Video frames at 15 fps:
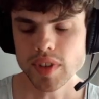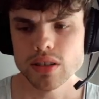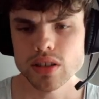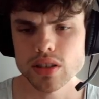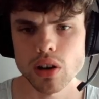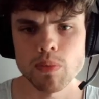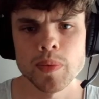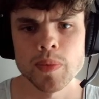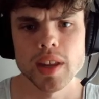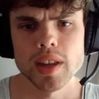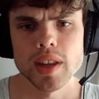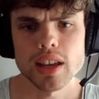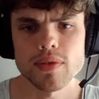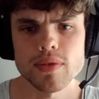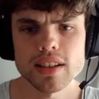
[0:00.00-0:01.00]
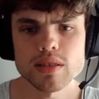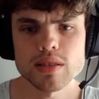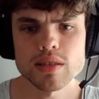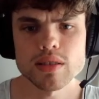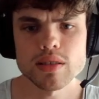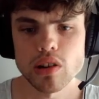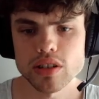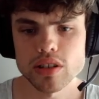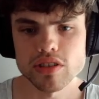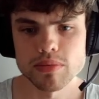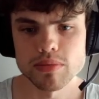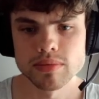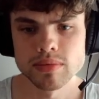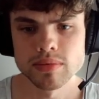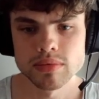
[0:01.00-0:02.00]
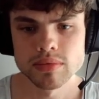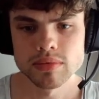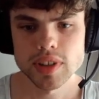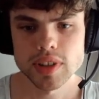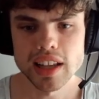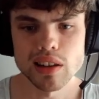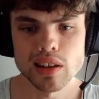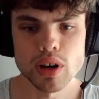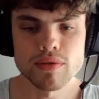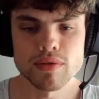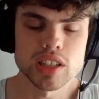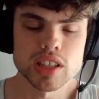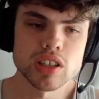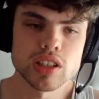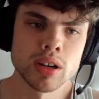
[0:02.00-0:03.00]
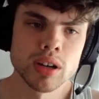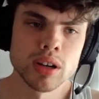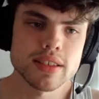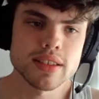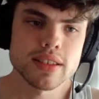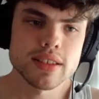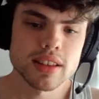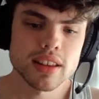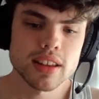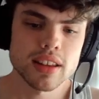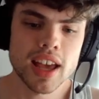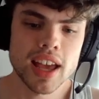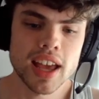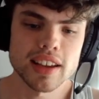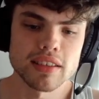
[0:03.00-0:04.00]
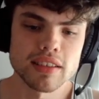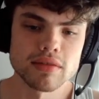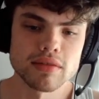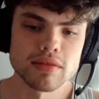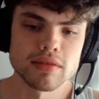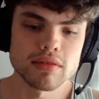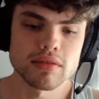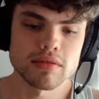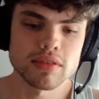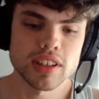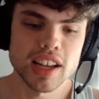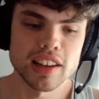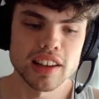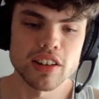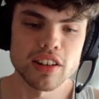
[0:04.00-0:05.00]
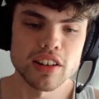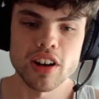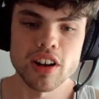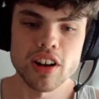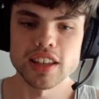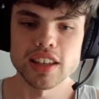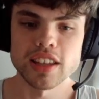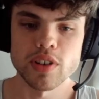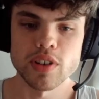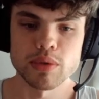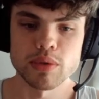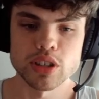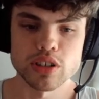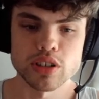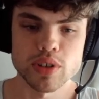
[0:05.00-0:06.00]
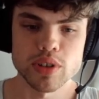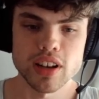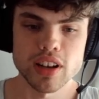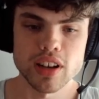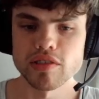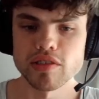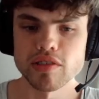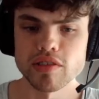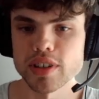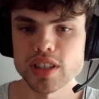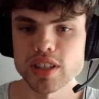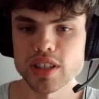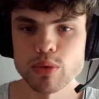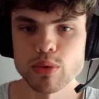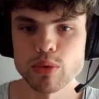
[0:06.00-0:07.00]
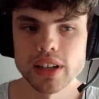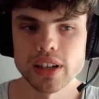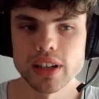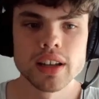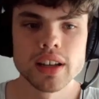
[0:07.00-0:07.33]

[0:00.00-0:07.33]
So, if he does Mare Nostrum kill one of these units, I can kill it on the following turn with 101st Airborne.